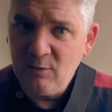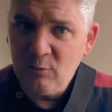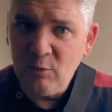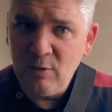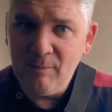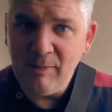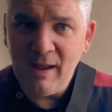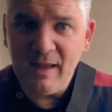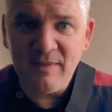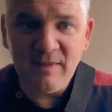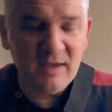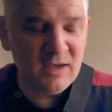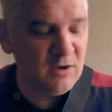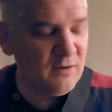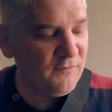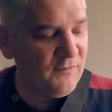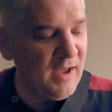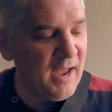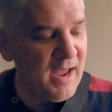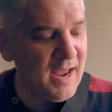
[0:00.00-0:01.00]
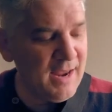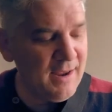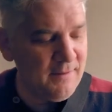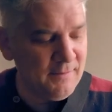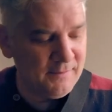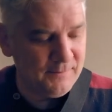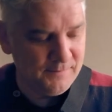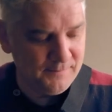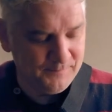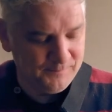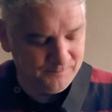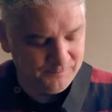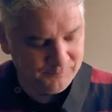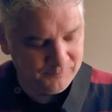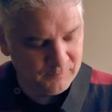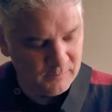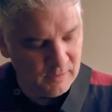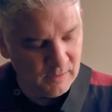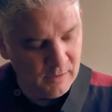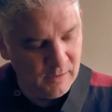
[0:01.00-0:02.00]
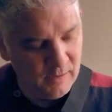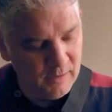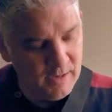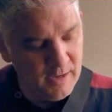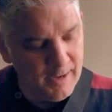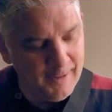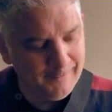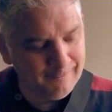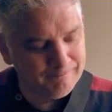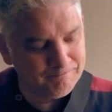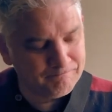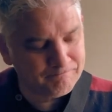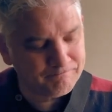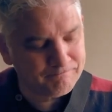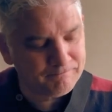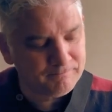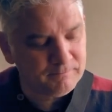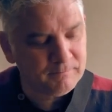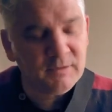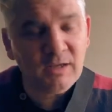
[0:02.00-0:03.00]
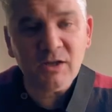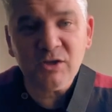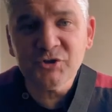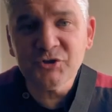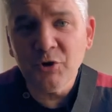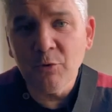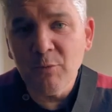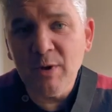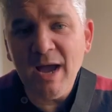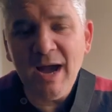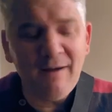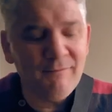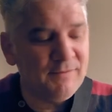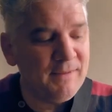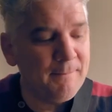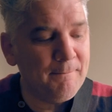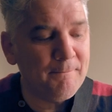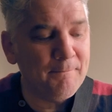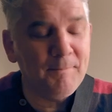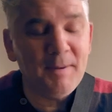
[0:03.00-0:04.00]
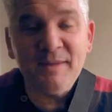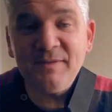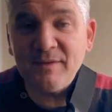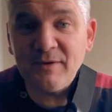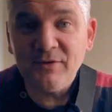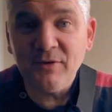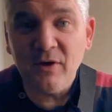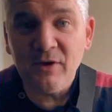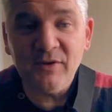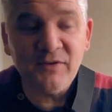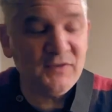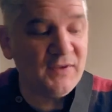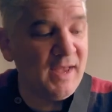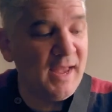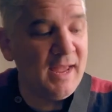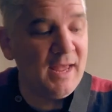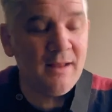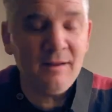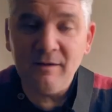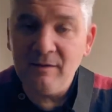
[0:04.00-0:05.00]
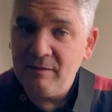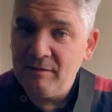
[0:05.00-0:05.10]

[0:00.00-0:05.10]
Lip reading: we play in the key of A, yeah, so we have the pentatonic scale.